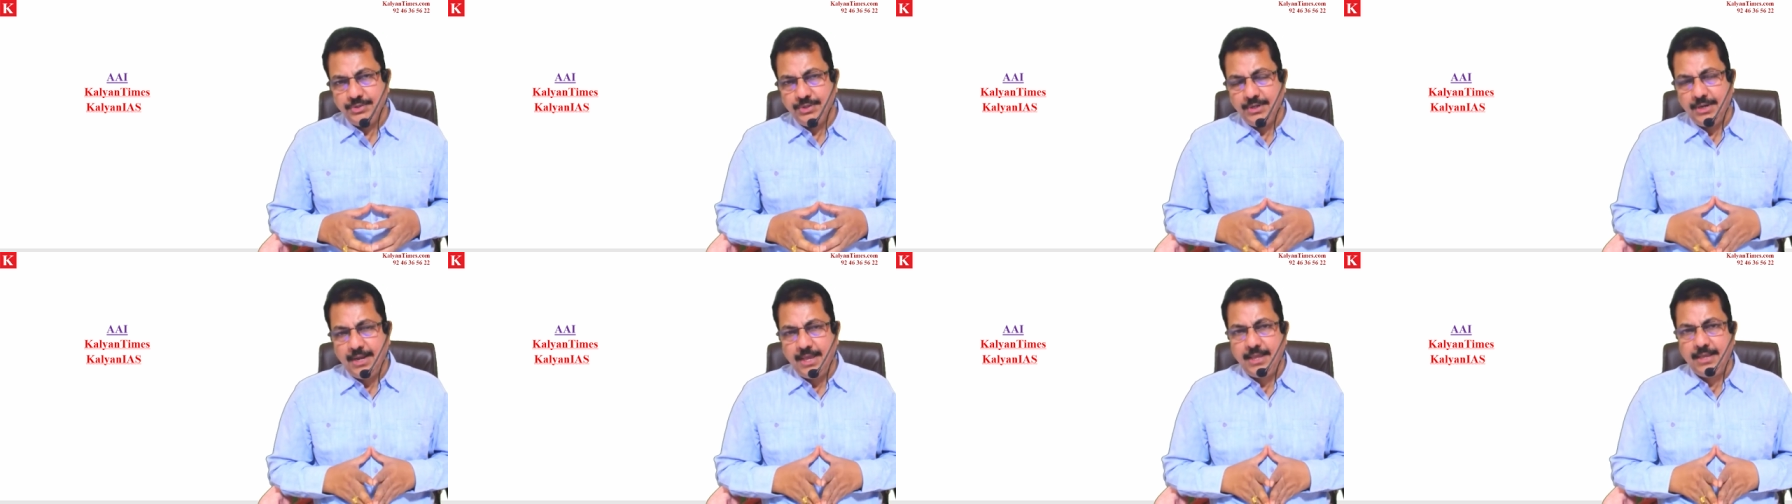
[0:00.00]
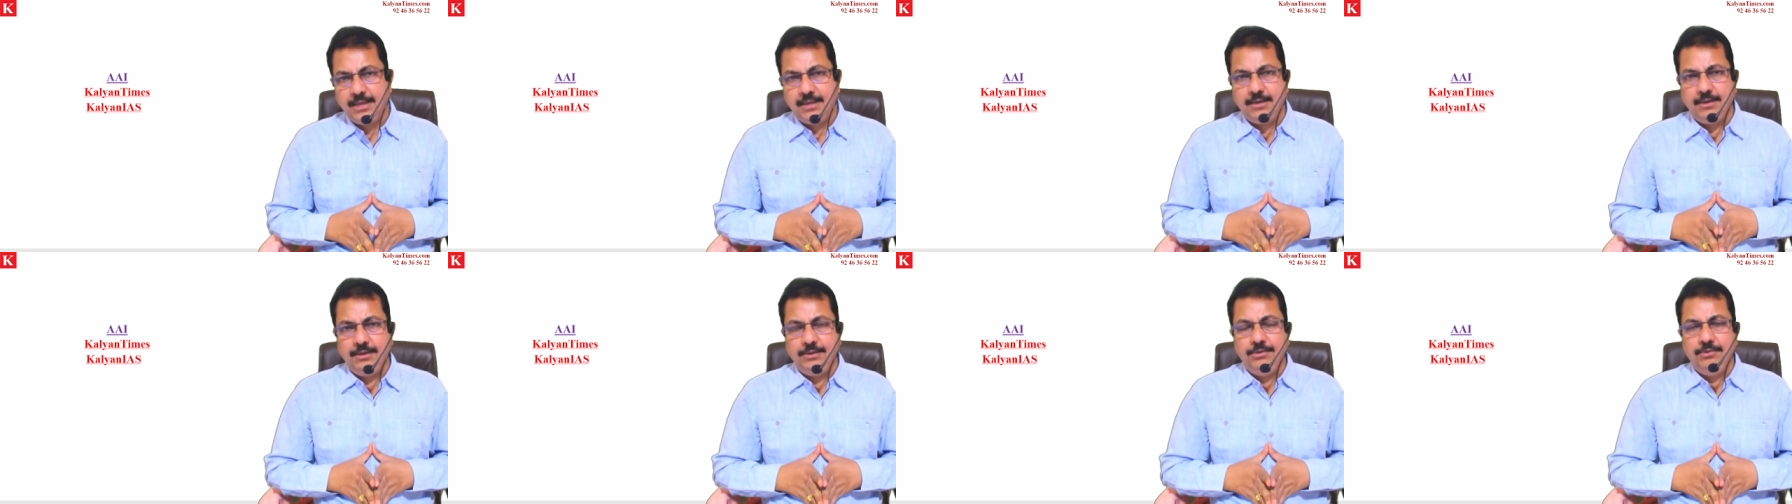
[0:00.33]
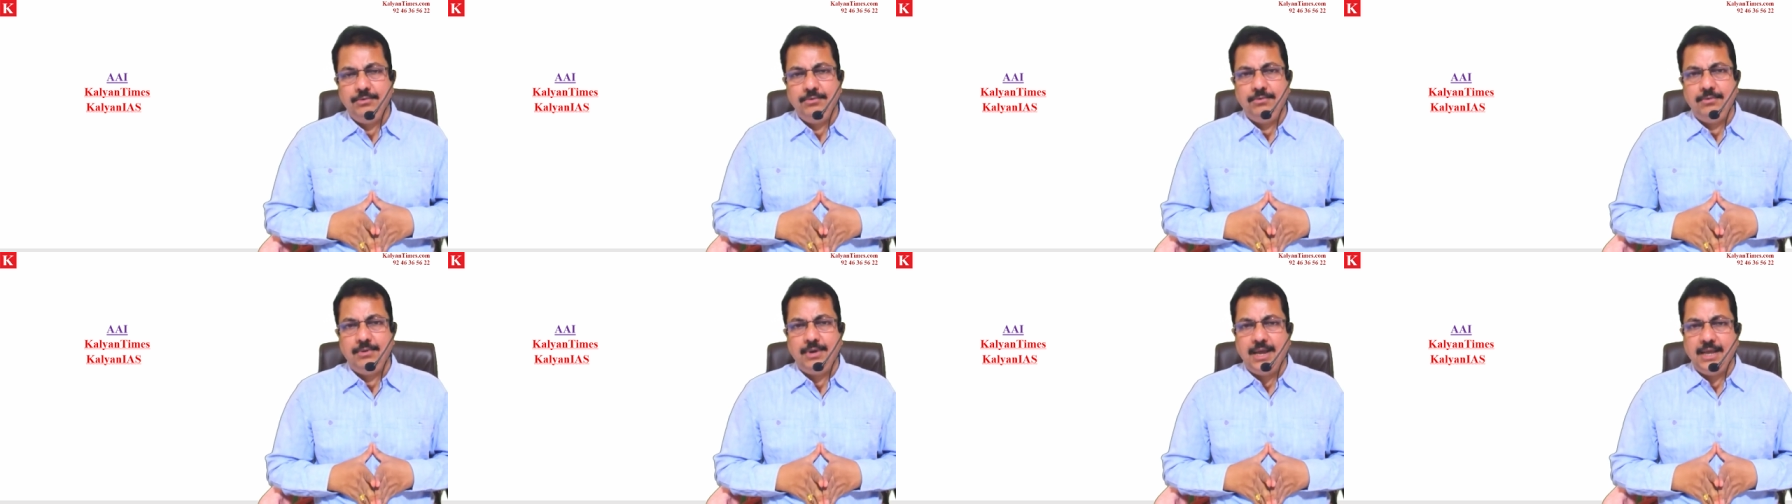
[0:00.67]
like you
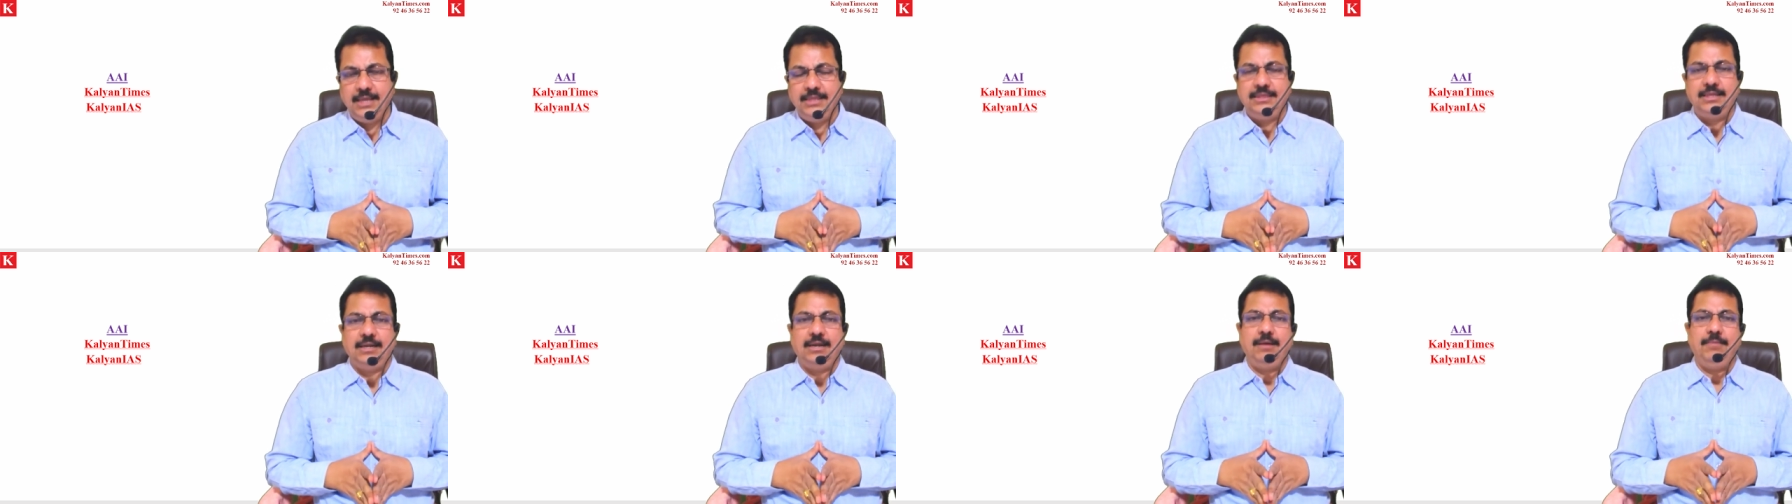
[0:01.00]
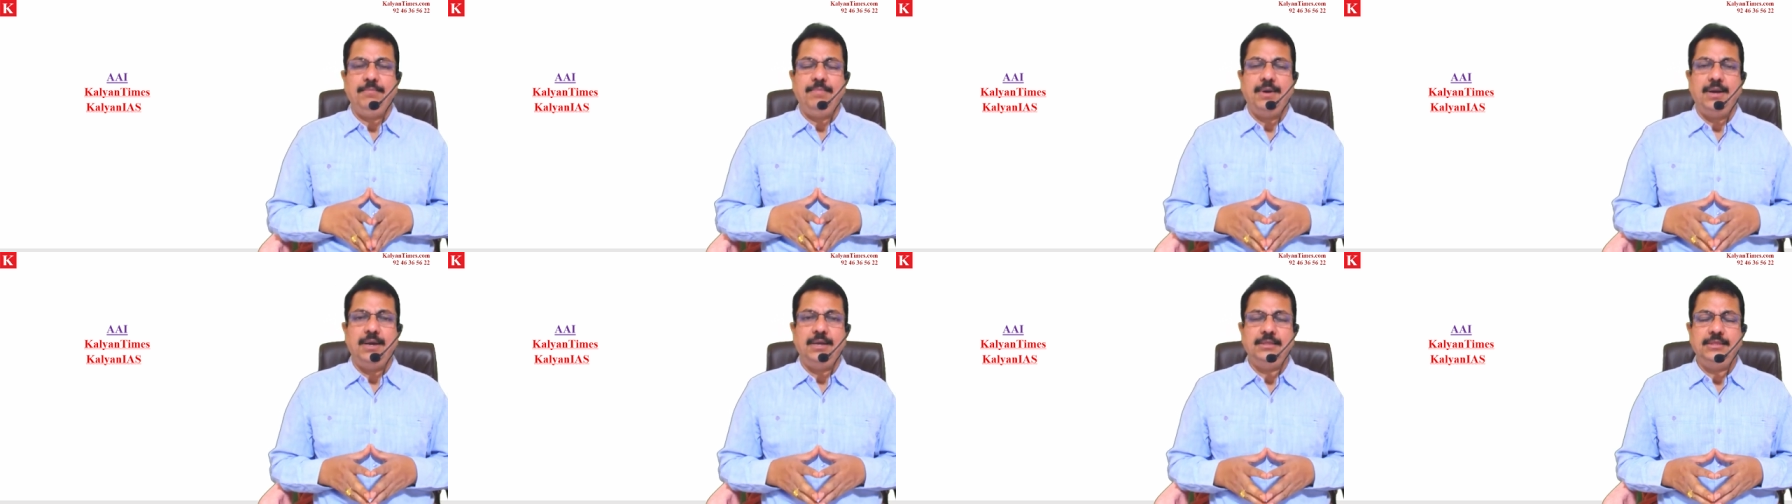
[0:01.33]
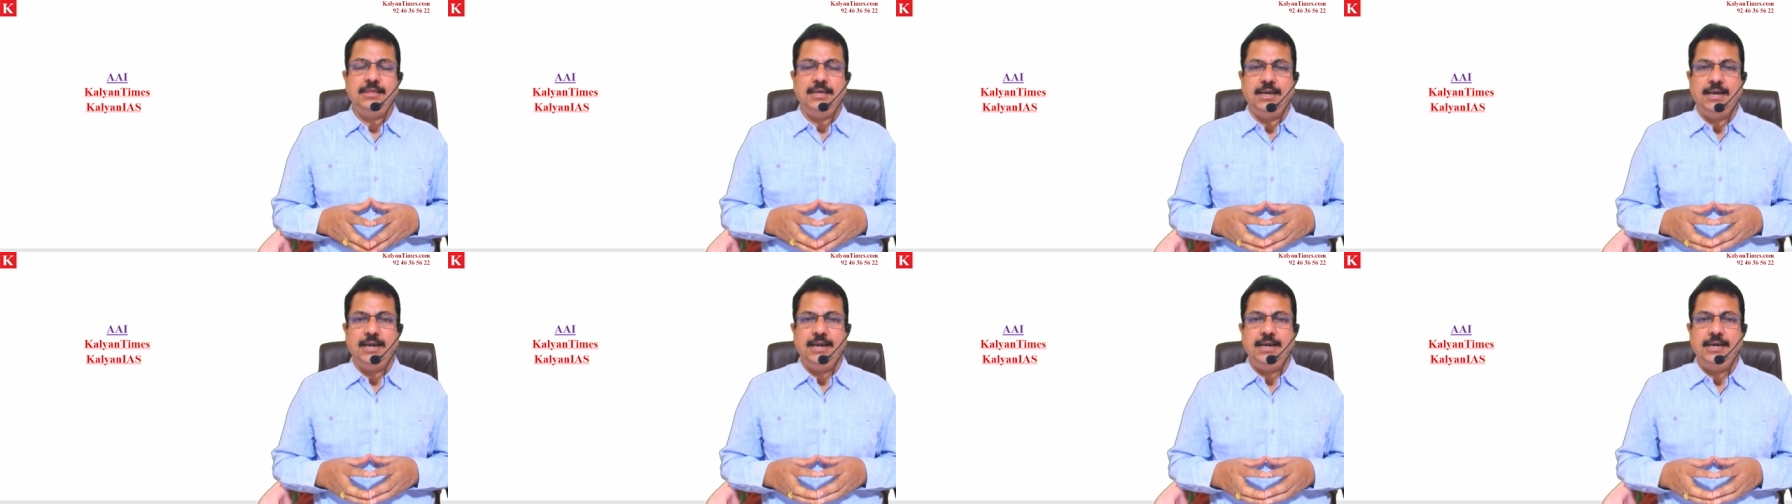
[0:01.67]
know Hyderabad
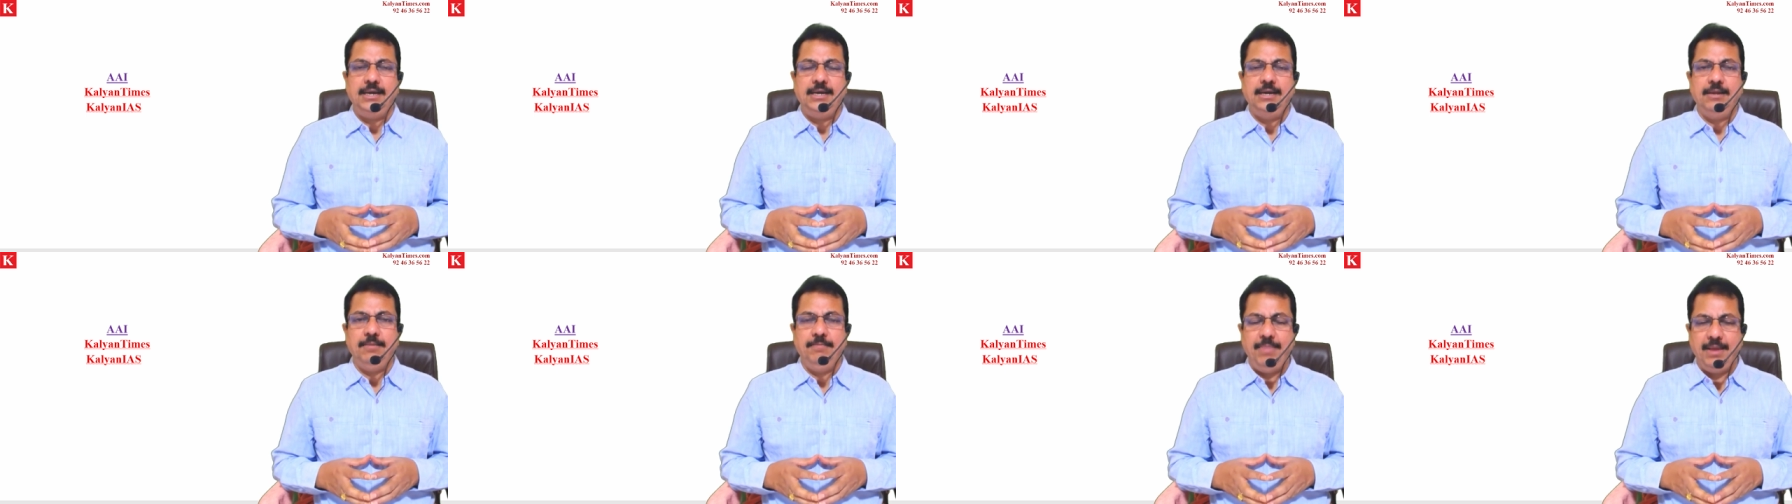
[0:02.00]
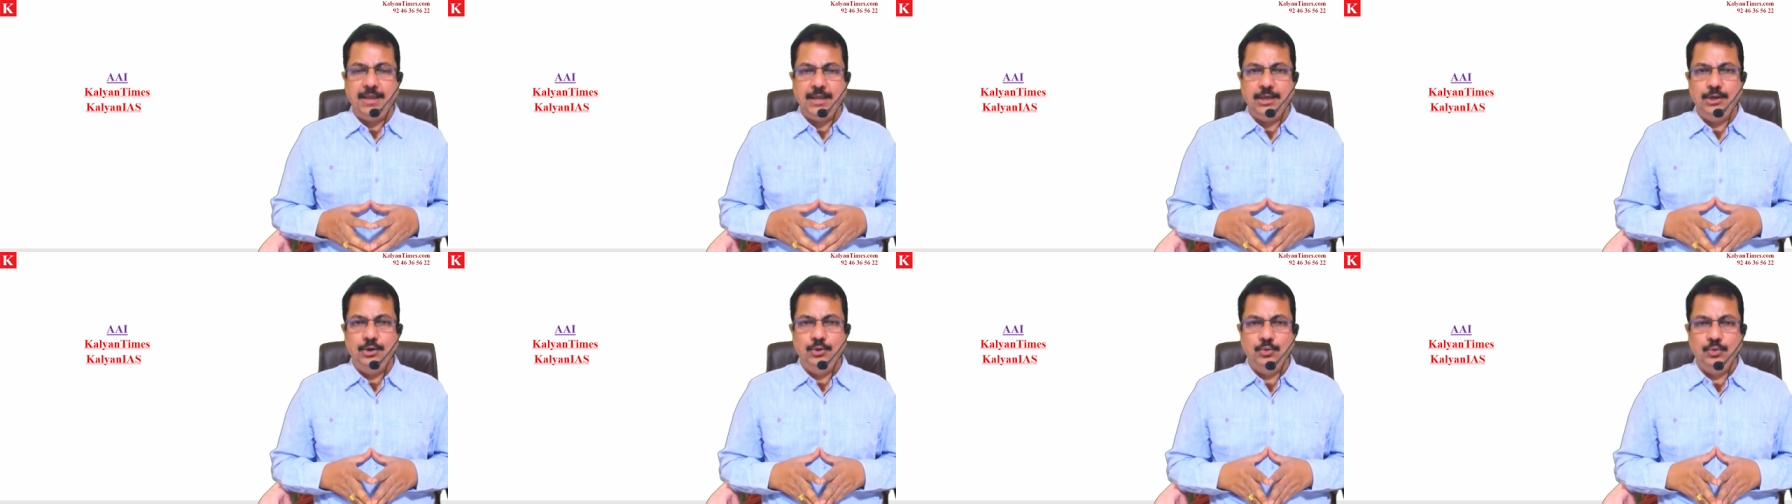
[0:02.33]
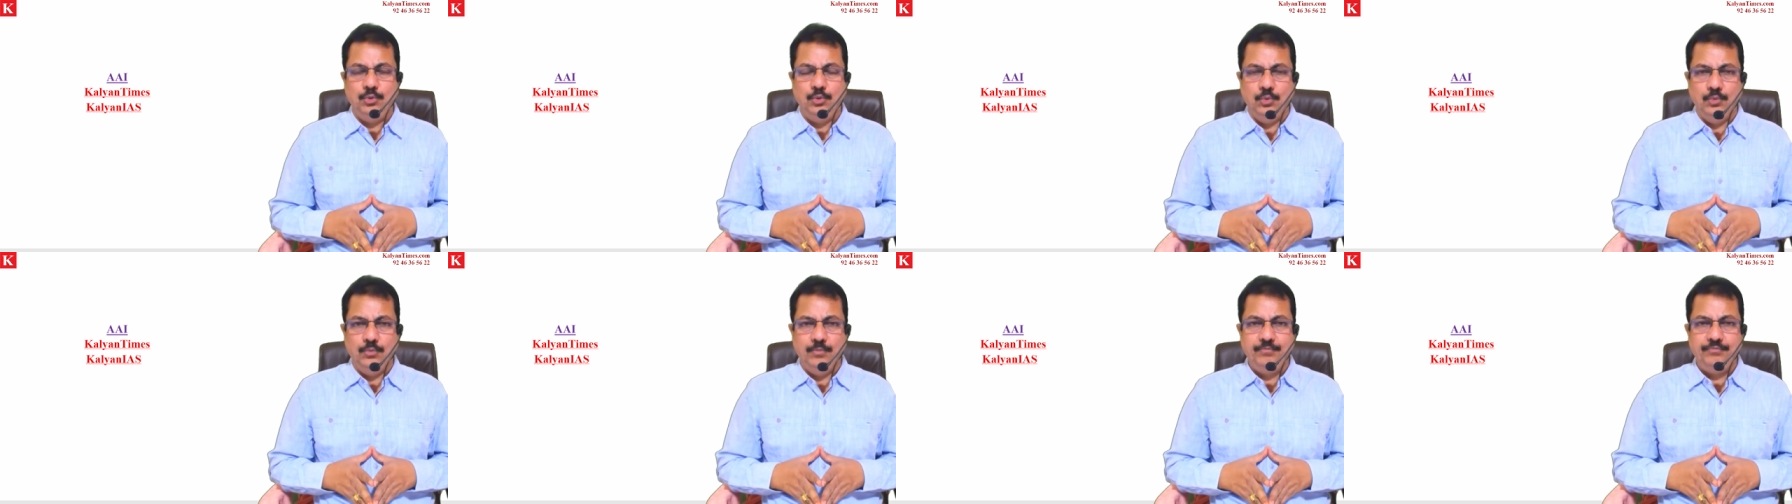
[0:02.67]
and Bengaluru